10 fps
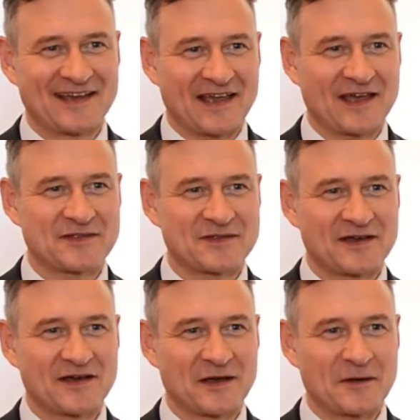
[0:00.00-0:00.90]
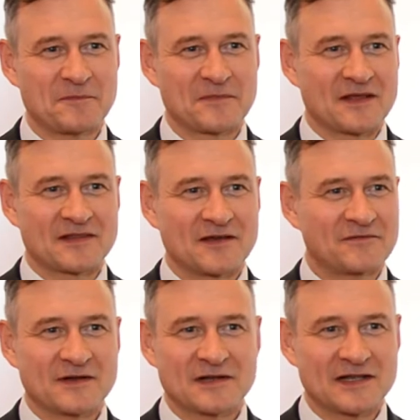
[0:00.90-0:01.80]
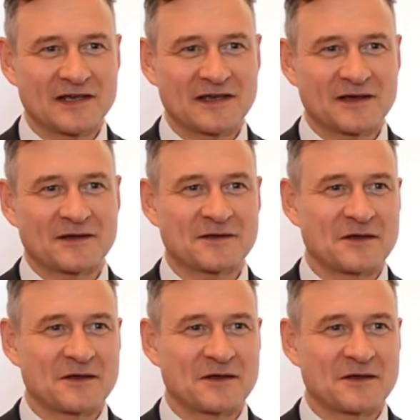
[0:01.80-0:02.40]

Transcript: And uh, definitely,